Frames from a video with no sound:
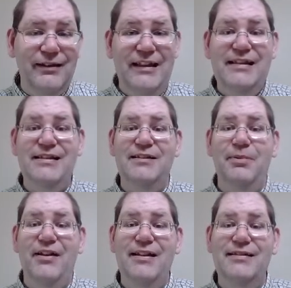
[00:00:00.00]
the easiest
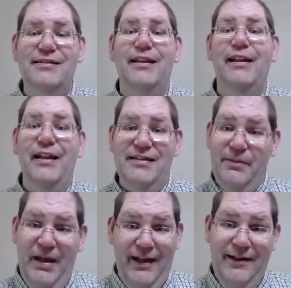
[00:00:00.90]
place is the
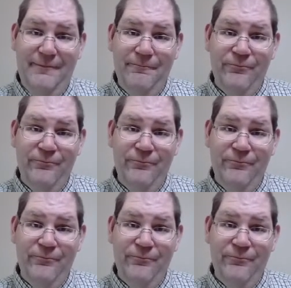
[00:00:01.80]
bank.